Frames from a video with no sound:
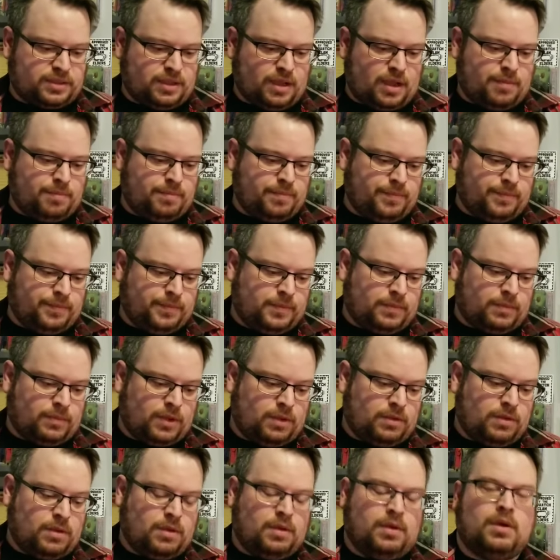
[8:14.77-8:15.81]
up,
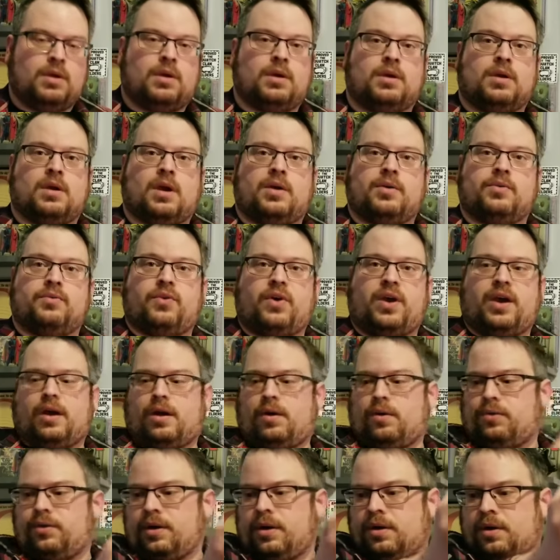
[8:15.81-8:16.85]

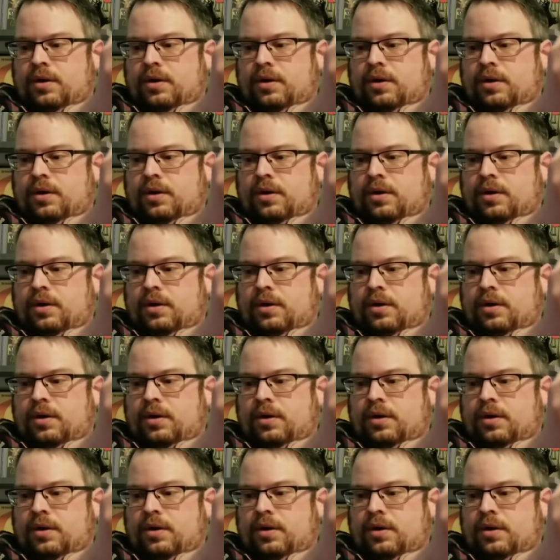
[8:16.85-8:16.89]
found